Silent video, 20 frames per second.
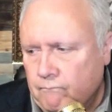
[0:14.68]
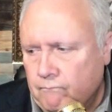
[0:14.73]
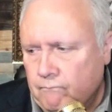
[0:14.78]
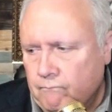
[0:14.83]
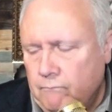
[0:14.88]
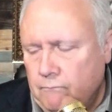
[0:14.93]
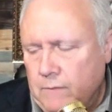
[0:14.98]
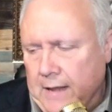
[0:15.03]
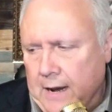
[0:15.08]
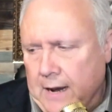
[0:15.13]

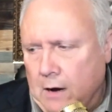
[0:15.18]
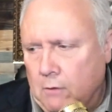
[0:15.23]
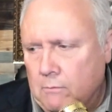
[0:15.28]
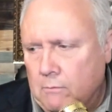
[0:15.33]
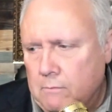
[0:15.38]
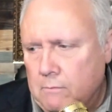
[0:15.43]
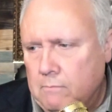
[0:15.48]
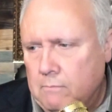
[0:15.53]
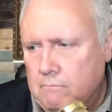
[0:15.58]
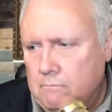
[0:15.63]
Now,
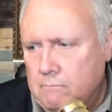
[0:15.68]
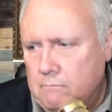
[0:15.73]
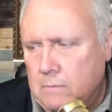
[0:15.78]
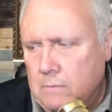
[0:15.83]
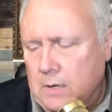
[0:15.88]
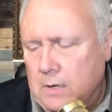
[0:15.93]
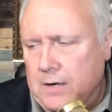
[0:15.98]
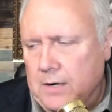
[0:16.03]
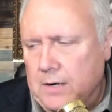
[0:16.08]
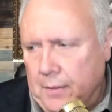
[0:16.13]

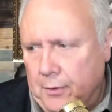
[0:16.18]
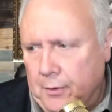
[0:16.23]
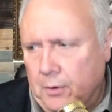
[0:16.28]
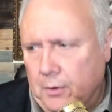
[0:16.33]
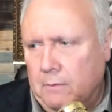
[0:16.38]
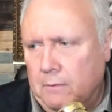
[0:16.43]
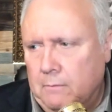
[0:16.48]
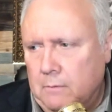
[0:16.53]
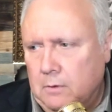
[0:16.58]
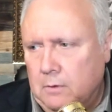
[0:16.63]

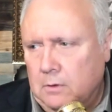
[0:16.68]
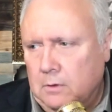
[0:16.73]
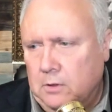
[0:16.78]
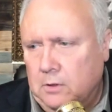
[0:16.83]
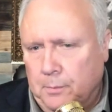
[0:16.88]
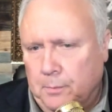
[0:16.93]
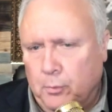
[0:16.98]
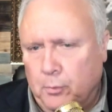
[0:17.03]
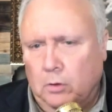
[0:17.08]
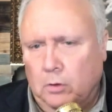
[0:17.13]
another
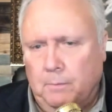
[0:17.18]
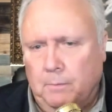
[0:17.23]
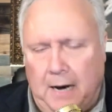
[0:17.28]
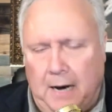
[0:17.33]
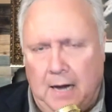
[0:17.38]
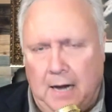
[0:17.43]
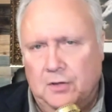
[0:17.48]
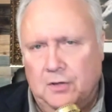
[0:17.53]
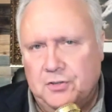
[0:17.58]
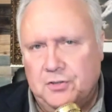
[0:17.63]
liberal
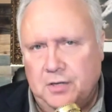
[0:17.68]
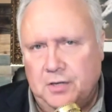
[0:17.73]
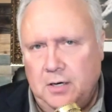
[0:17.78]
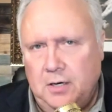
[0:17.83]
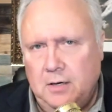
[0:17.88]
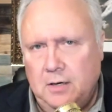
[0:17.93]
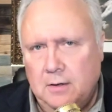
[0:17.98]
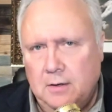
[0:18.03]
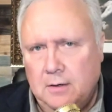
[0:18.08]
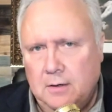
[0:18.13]

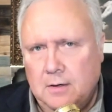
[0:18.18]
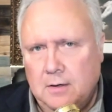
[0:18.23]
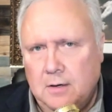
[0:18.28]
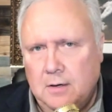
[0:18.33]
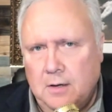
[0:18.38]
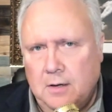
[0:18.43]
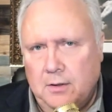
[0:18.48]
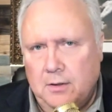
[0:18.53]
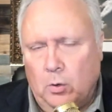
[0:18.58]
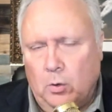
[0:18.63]
policy
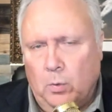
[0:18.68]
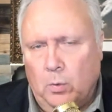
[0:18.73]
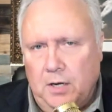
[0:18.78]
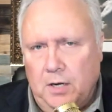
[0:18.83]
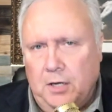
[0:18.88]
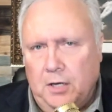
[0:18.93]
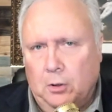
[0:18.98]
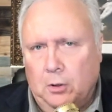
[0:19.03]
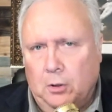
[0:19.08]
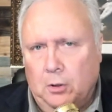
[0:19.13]
that we
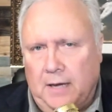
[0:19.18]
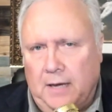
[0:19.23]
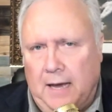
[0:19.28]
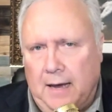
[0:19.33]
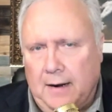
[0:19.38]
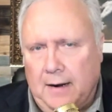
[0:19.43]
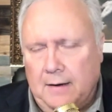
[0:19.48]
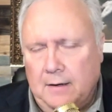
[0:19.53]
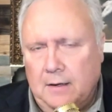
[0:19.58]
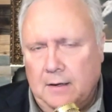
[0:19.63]
need to look
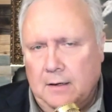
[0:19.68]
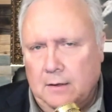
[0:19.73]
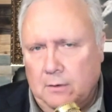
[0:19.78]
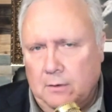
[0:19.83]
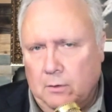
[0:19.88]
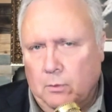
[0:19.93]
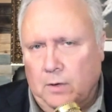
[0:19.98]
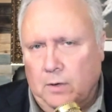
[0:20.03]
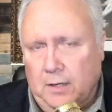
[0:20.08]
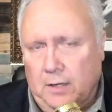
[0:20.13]
at
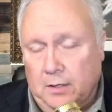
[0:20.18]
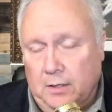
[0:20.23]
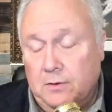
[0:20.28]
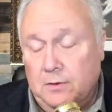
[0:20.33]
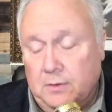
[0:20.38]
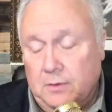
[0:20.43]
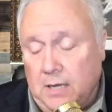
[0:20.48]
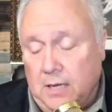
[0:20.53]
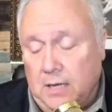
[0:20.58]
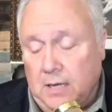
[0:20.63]

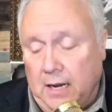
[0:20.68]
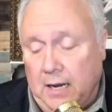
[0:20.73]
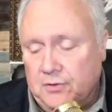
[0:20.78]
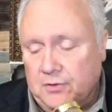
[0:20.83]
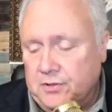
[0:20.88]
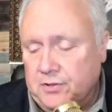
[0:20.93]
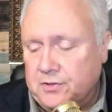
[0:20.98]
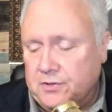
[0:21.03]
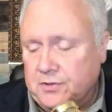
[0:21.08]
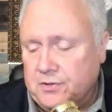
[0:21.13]
in
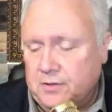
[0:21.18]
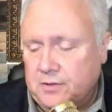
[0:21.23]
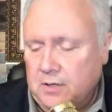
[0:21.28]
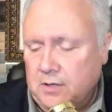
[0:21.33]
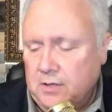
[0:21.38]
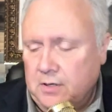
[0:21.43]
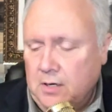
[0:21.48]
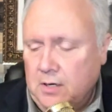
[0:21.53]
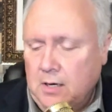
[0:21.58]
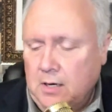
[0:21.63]
Kansas
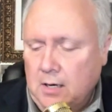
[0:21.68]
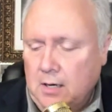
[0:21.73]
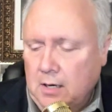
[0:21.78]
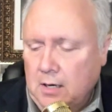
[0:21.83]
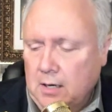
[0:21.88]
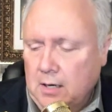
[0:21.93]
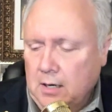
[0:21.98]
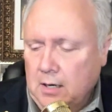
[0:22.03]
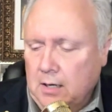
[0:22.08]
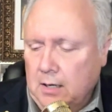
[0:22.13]

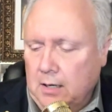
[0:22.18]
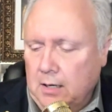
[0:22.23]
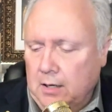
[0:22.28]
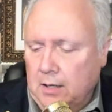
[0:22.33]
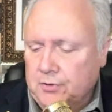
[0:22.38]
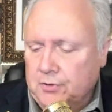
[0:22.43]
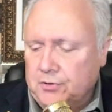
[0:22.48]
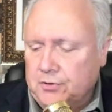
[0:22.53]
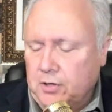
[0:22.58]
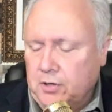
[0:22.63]

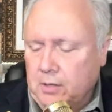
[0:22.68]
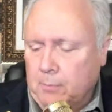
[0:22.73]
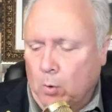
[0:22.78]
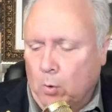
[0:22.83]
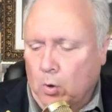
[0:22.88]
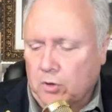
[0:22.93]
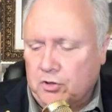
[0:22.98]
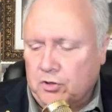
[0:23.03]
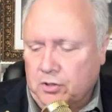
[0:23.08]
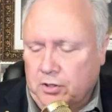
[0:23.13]
is the
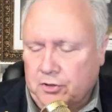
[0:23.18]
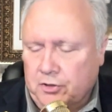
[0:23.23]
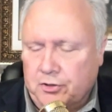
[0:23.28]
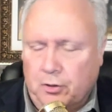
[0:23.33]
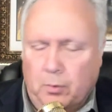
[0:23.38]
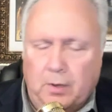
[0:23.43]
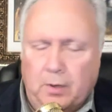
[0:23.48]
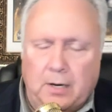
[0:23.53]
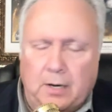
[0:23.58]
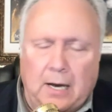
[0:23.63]
abortion
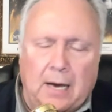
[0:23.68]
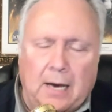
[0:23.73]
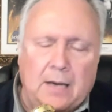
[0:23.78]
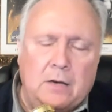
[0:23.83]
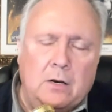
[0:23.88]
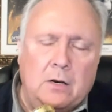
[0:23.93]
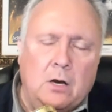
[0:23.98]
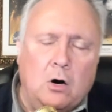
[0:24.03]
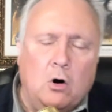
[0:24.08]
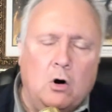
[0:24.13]
issue. And I
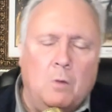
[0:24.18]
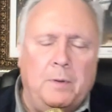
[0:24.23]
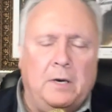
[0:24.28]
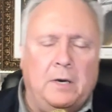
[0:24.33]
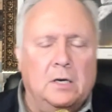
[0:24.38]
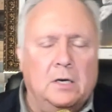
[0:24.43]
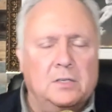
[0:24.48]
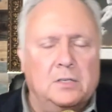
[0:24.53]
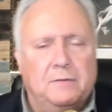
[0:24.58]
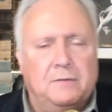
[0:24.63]
know
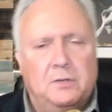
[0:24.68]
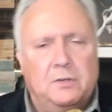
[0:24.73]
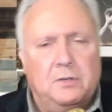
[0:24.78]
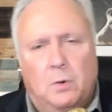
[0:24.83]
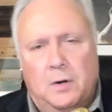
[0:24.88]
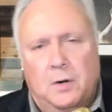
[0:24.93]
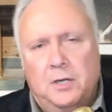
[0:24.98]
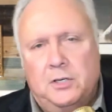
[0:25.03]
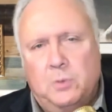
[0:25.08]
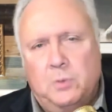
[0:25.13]
because of the
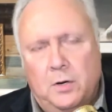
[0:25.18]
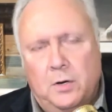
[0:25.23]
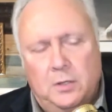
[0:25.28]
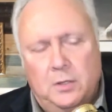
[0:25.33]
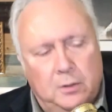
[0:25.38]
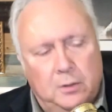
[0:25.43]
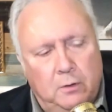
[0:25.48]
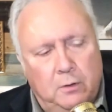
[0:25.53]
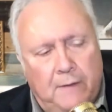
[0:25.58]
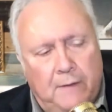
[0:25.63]

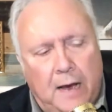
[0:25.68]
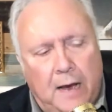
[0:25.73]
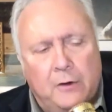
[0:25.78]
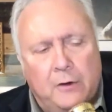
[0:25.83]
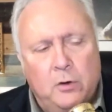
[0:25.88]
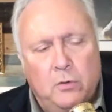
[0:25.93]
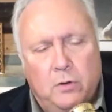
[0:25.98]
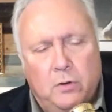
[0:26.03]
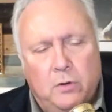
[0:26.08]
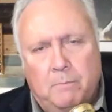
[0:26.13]
2022
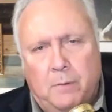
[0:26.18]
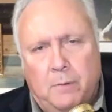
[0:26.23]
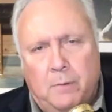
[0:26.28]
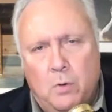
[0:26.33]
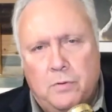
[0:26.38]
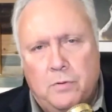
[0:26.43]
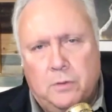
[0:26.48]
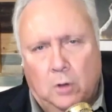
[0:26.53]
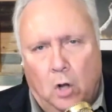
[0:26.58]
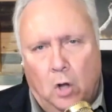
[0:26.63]
value them
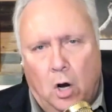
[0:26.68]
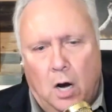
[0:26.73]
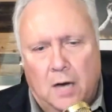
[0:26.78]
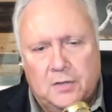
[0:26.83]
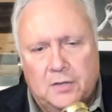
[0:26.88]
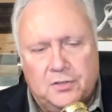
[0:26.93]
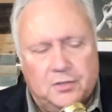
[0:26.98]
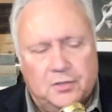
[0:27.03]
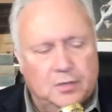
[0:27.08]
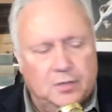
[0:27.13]
both
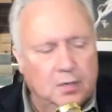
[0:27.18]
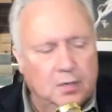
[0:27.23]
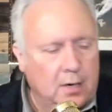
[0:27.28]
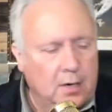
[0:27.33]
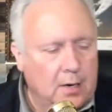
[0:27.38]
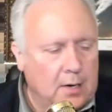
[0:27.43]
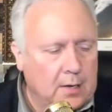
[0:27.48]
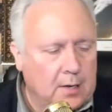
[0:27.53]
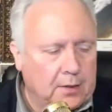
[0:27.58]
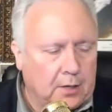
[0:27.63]
loss
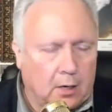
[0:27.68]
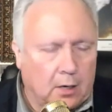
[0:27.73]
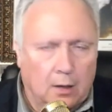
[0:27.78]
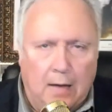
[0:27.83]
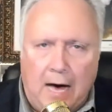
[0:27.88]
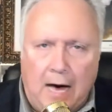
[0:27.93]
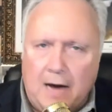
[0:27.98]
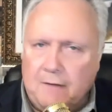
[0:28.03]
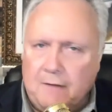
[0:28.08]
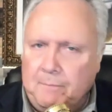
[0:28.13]
that a
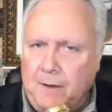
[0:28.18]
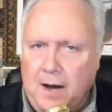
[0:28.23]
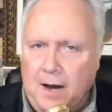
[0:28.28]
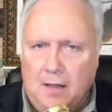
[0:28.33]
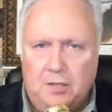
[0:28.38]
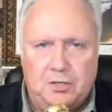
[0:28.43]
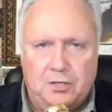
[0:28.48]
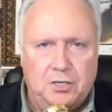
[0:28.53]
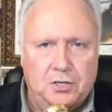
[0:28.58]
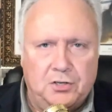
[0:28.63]
lot of
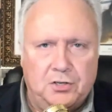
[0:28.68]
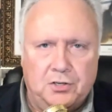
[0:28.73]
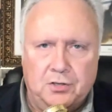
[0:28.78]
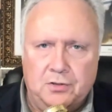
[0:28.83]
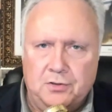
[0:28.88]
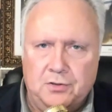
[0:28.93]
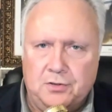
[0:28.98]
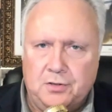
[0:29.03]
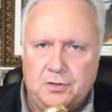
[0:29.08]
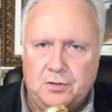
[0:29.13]

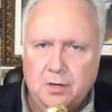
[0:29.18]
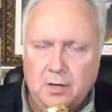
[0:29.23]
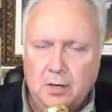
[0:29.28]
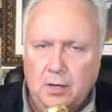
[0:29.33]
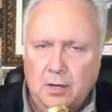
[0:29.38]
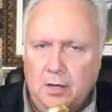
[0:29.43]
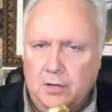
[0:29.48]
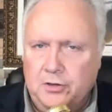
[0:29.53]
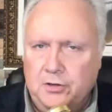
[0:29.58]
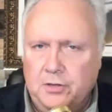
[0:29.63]
politicians
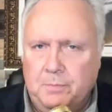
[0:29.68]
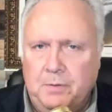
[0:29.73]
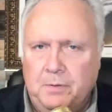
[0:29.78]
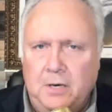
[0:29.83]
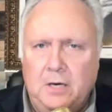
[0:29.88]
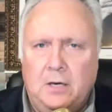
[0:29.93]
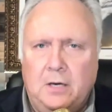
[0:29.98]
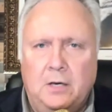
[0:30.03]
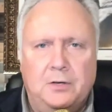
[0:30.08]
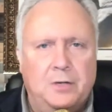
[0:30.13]
in
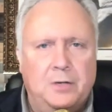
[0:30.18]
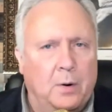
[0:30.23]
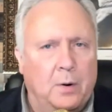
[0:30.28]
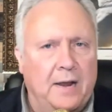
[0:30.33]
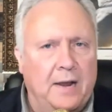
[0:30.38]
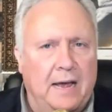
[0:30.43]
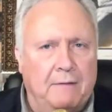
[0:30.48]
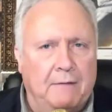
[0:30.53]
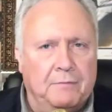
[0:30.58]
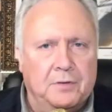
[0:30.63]
Topeka don't
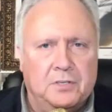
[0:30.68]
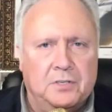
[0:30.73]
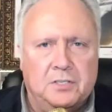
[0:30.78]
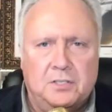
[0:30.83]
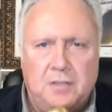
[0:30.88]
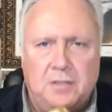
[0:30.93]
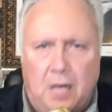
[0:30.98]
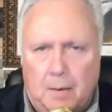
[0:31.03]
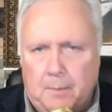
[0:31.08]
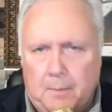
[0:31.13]
have the
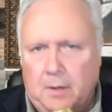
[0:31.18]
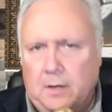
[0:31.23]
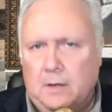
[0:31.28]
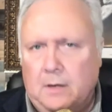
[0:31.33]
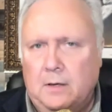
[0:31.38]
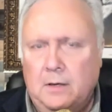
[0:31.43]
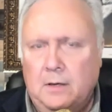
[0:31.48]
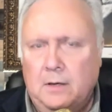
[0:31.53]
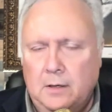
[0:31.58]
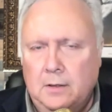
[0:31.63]

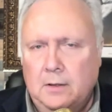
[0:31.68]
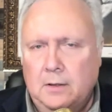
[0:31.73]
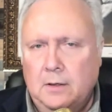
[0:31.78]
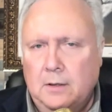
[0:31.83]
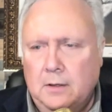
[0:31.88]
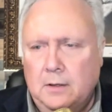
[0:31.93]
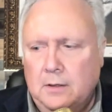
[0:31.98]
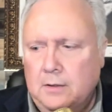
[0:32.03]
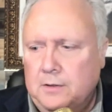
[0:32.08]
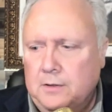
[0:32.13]
stomach
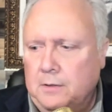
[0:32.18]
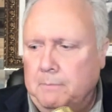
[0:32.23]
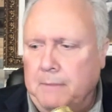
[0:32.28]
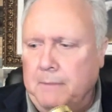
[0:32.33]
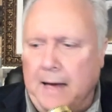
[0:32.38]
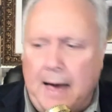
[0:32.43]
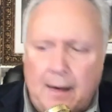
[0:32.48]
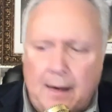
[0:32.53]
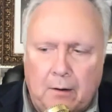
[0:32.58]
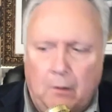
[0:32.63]
to
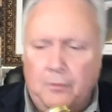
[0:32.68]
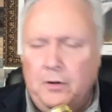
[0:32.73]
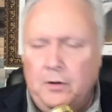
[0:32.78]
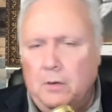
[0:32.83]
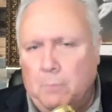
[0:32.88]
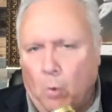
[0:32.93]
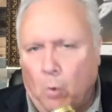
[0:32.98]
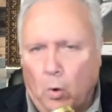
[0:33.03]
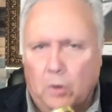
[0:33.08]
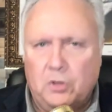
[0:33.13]
battle the
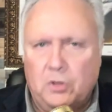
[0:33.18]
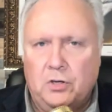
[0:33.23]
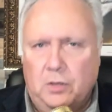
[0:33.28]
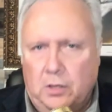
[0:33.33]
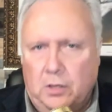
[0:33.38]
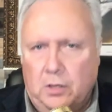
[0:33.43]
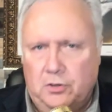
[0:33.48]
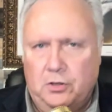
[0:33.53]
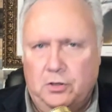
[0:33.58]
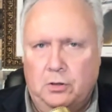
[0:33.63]
abortion
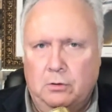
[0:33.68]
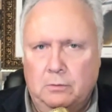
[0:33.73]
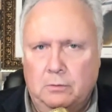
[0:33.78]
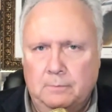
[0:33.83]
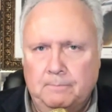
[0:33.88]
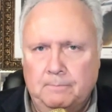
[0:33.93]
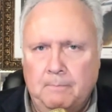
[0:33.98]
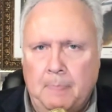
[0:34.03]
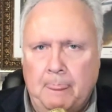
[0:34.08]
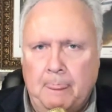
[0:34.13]
issue.
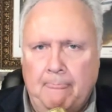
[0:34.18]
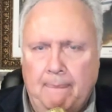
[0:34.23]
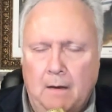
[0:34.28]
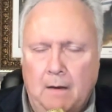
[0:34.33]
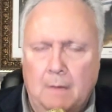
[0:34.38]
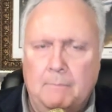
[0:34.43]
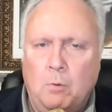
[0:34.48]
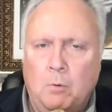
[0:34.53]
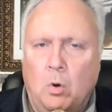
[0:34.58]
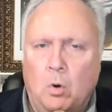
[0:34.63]

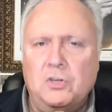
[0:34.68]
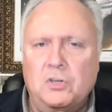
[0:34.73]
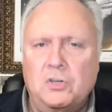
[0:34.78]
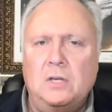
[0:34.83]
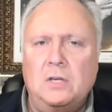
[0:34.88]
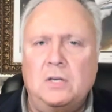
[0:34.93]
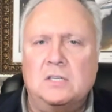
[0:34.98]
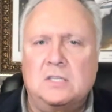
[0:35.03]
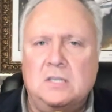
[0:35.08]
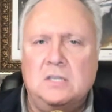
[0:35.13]
Abortion
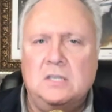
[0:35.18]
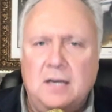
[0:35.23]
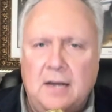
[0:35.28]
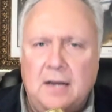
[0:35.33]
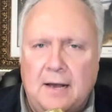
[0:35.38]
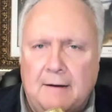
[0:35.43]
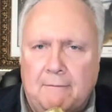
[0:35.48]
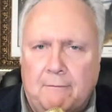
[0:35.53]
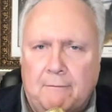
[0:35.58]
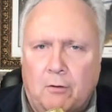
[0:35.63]
is
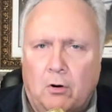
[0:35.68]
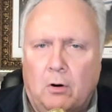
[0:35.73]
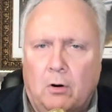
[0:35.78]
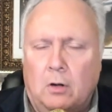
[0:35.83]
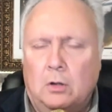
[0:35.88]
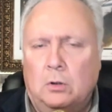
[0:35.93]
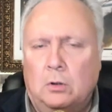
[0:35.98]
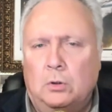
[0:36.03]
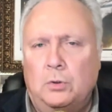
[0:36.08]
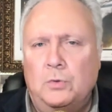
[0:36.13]
never
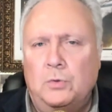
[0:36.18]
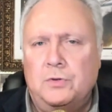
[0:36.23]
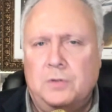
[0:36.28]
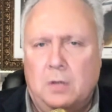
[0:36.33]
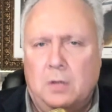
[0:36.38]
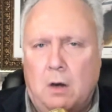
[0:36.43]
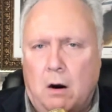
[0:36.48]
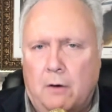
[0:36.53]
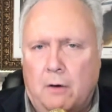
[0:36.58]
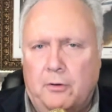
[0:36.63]
a
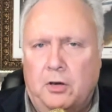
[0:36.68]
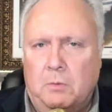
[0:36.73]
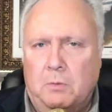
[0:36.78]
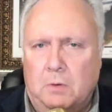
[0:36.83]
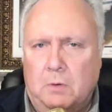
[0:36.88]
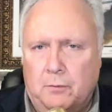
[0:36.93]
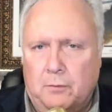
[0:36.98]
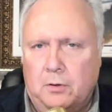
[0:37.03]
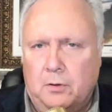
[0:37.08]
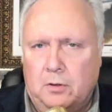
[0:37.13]
losing
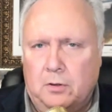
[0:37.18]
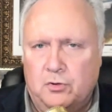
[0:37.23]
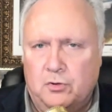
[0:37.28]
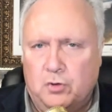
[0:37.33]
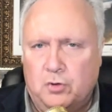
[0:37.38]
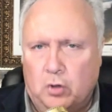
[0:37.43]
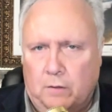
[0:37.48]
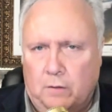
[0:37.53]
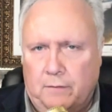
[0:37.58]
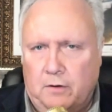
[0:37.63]
argument for the
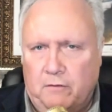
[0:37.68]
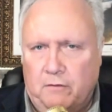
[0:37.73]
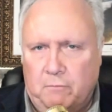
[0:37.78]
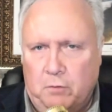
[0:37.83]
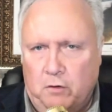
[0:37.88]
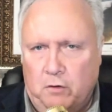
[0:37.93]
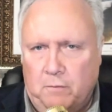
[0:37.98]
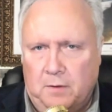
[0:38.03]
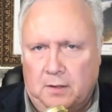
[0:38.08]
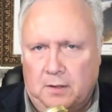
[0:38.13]
conservative
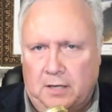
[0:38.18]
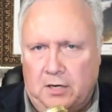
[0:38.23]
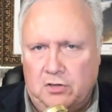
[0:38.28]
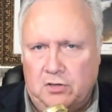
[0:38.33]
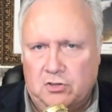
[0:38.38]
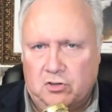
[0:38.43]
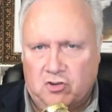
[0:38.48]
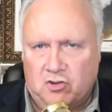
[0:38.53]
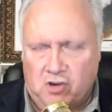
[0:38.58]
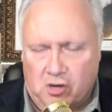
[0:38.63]
movement, ladies
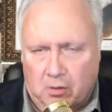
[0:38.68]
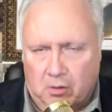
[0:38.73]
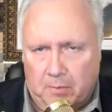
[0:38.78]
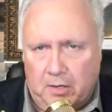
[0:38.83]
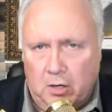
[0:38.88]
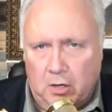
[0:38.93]
and gentlemen.